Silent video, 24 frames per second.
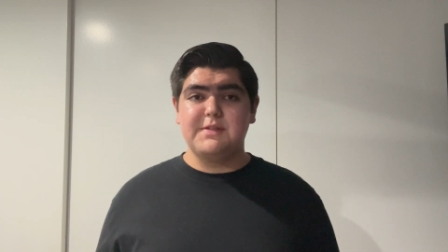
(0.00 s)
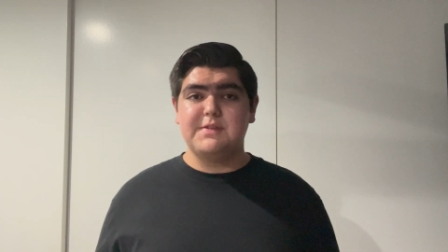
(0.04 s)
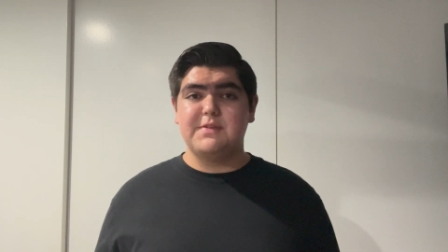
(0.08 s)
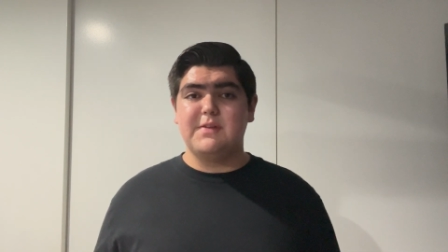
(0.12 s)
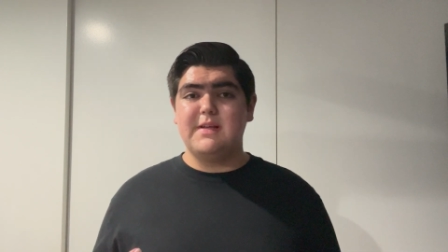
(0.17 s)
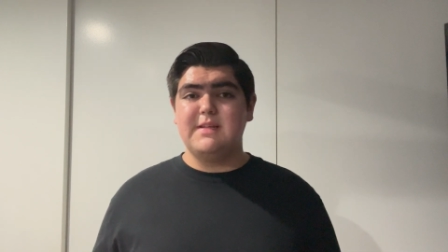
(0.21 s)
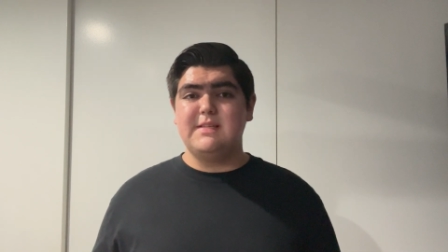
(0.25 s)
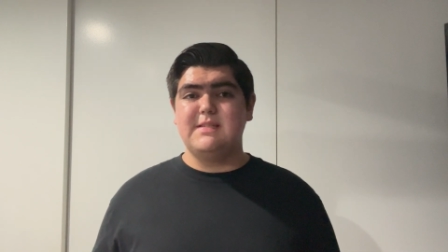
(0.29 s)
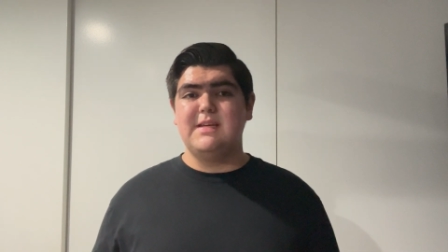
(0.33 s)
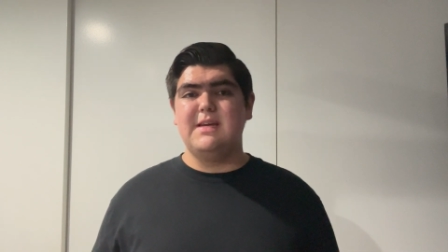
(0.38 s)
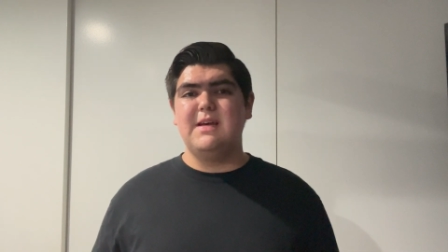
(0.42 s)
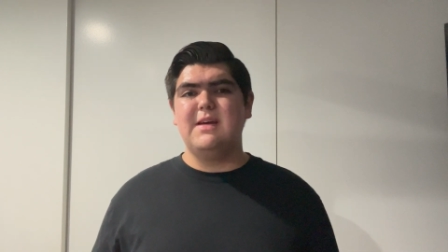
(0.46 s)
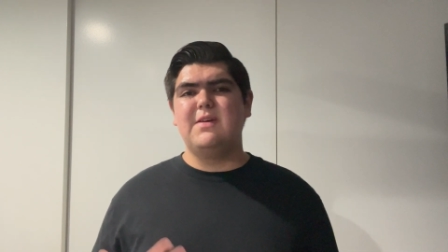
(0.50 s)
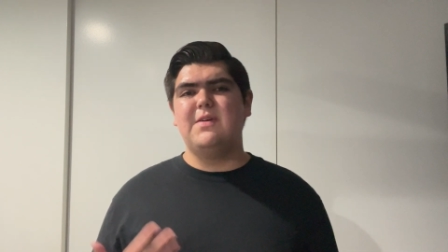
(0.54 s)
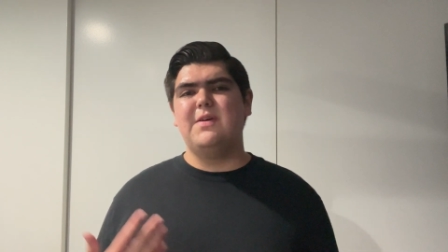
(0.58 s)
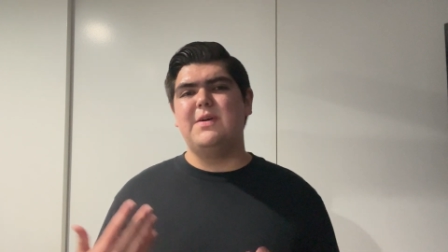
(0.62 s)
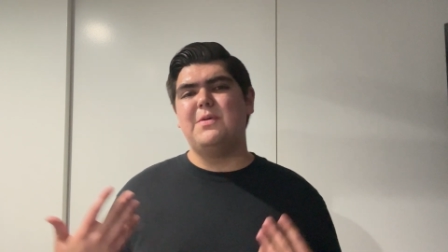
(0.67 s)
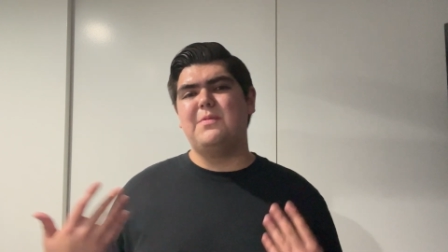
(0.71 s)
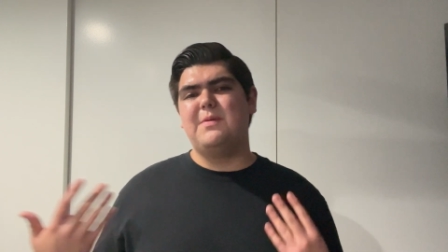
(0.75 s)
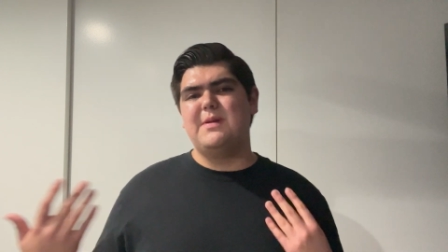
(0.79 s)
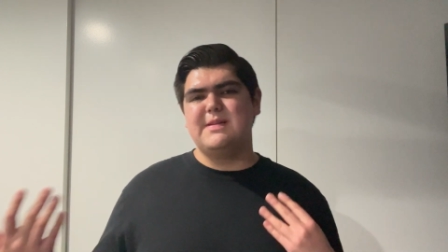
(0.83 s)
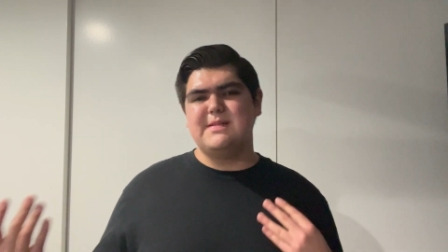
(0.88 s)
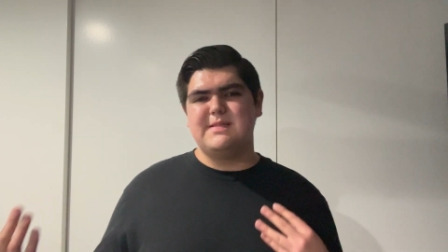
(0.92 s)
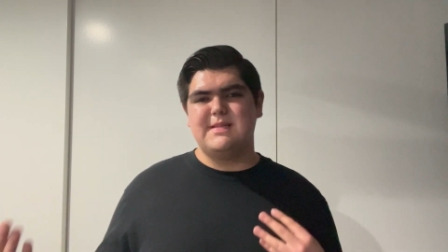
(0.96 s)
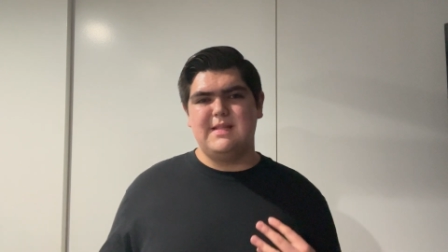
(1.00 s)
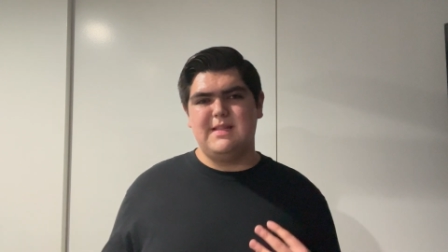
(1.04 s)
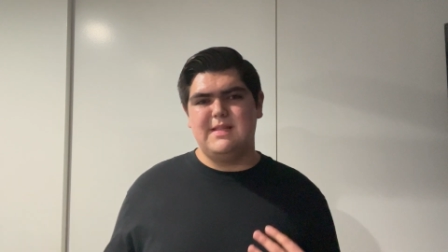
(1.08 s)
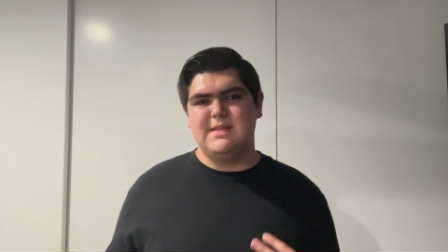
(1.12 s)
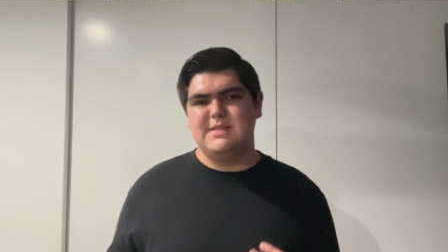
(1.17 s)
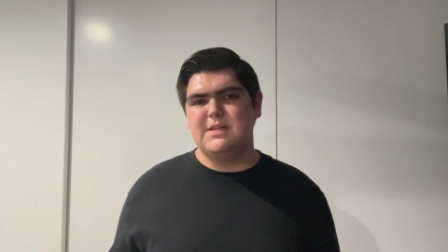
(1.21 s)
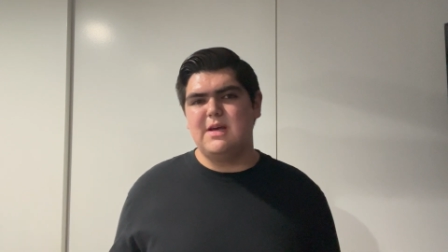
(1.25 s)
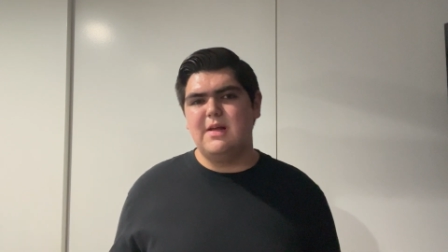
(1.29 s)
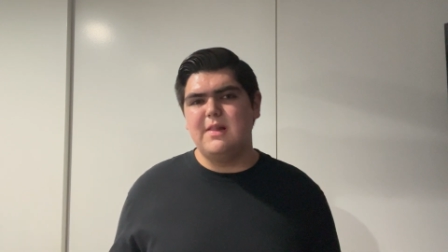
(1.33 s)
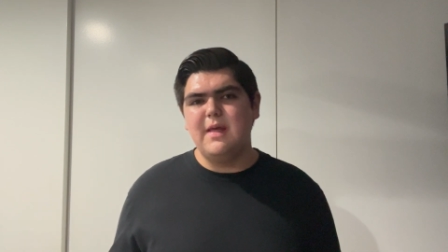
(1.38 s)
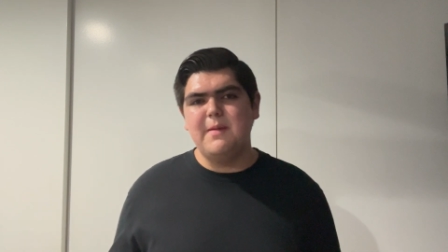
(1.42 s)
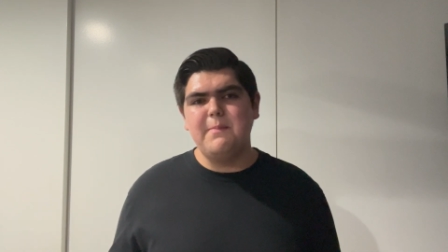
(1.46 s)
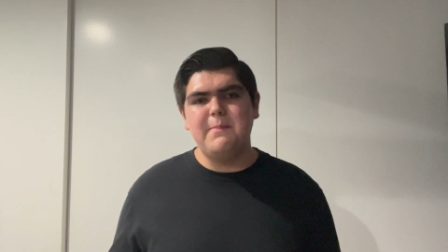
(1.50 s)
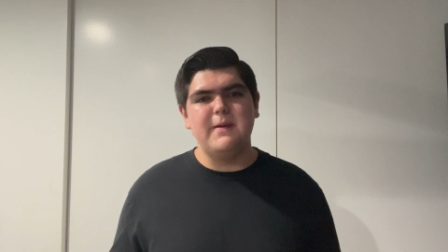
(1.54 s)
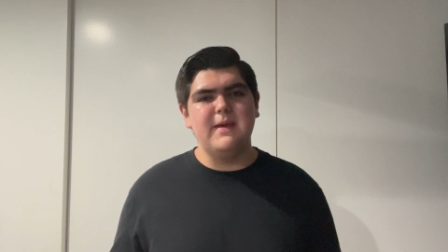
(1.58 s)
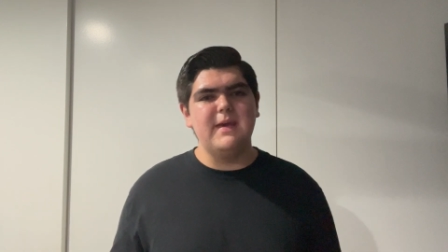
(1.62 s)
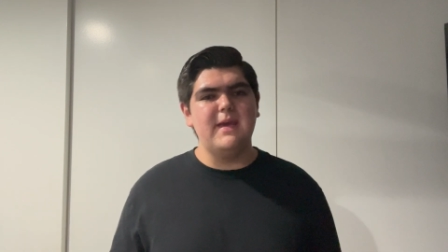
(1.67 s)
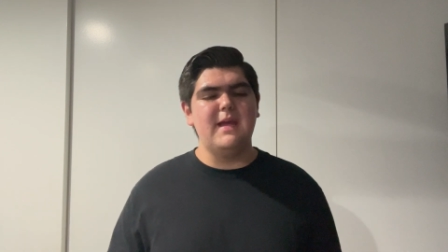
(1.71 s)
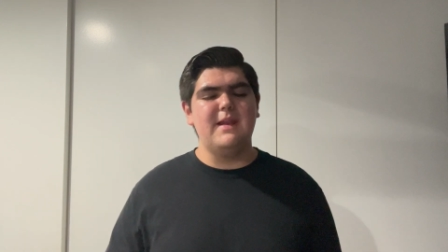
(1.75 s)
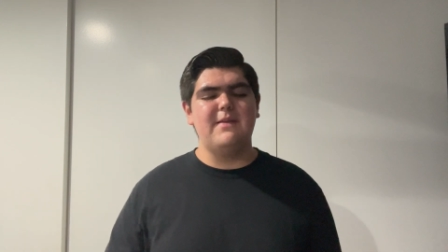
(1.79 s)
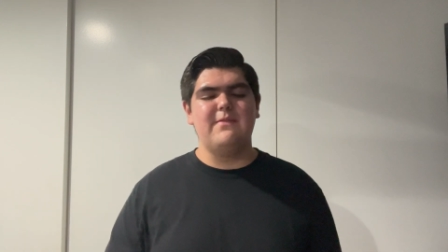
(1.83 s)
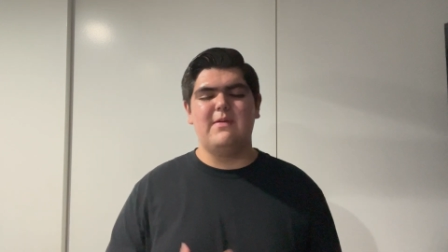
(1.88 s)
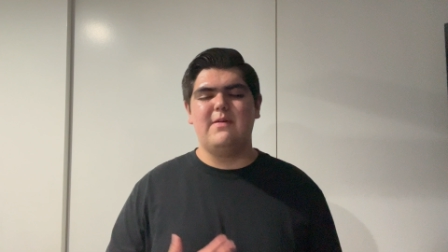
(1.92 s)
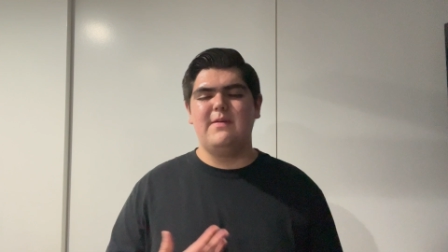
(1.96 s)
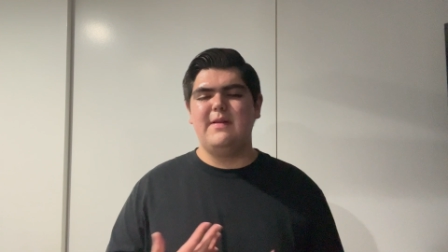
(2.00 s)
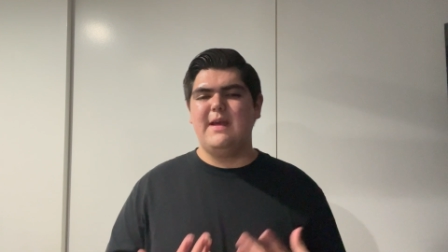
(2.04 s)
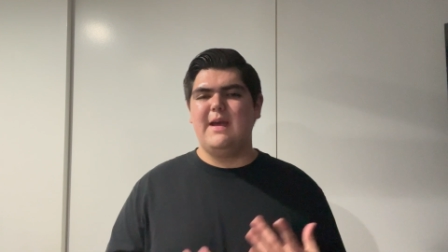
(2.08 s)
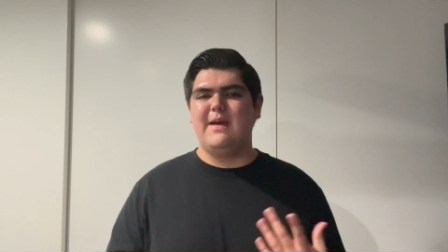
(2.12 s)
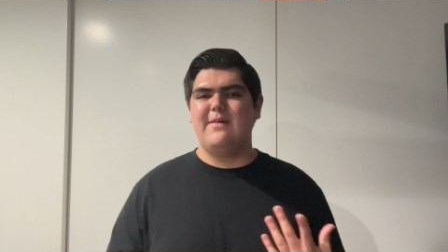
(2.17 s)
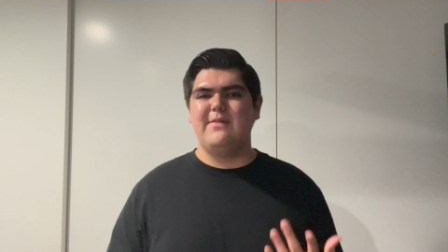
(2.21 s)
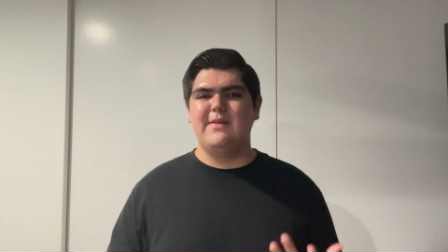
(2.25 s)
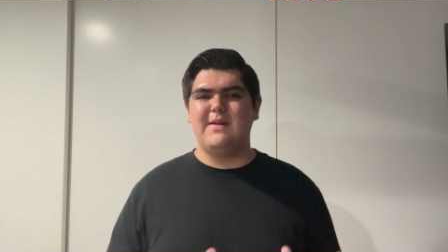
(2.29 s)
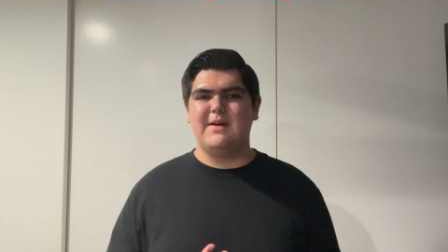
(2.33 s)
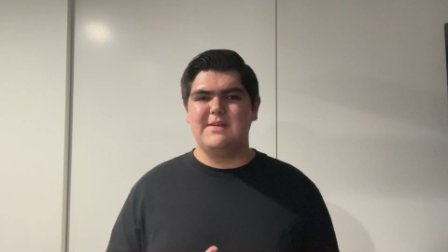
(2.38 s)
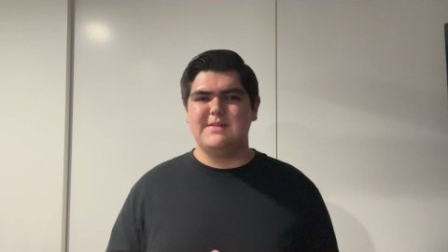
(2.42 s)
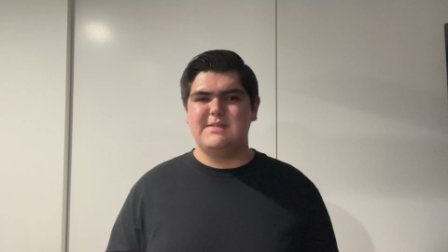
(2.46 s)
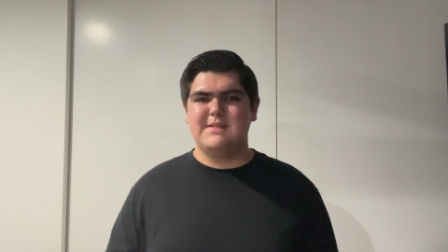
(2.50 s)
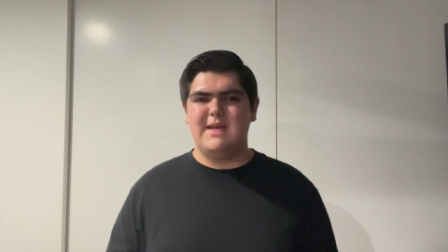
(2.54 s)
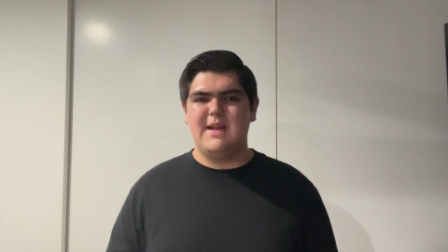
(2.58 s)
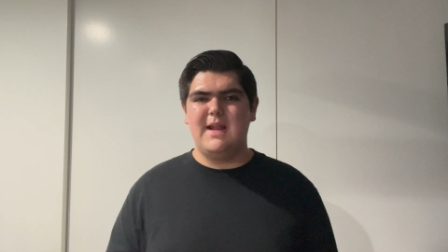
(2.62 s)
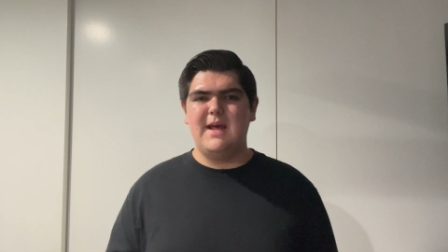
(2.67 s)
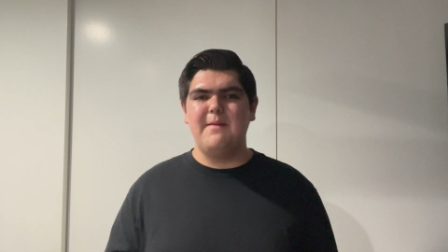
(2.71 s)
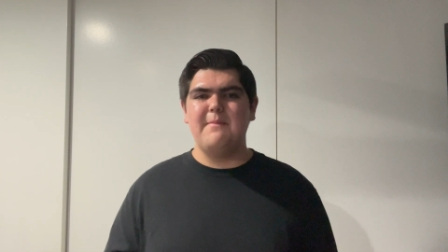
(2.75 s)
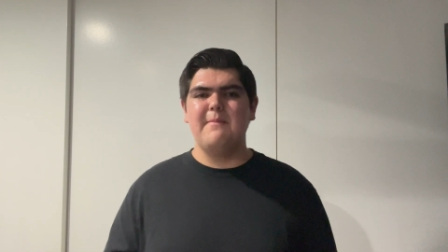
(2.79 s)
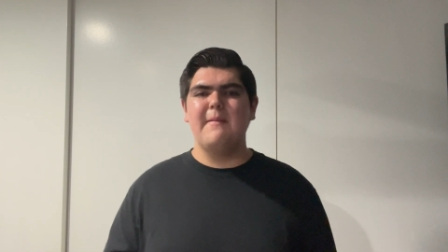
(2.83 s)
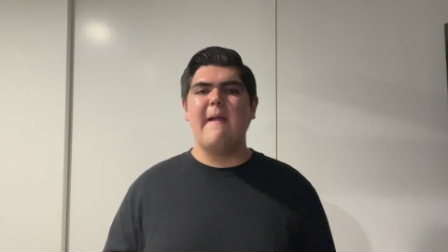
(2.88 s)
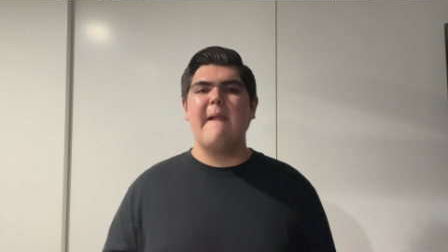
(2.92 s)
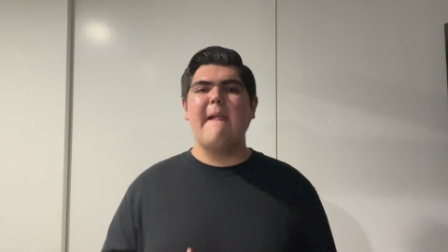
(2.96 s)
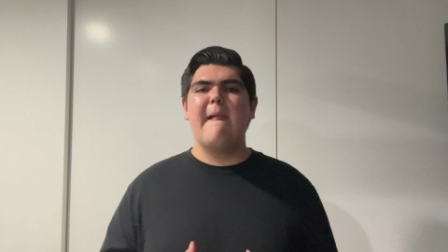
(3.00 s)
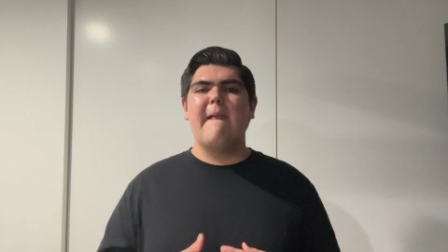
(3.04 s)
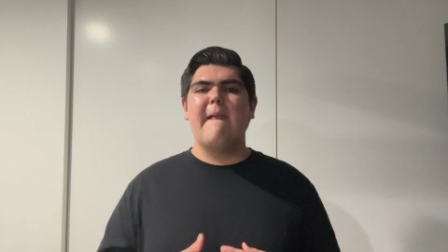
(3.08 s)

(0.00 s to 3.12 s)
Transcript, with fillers: So let's say oh, I want to set this all up again if I already have it all set up